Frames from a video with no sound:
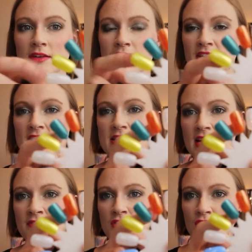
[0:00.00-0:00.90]
For these,
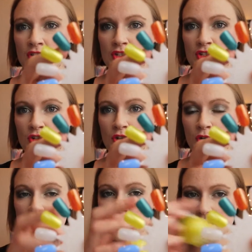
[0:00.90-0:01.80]
I've done two
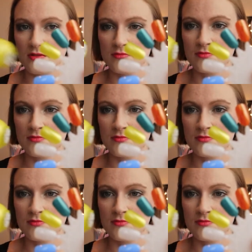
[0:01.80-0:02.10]
coats,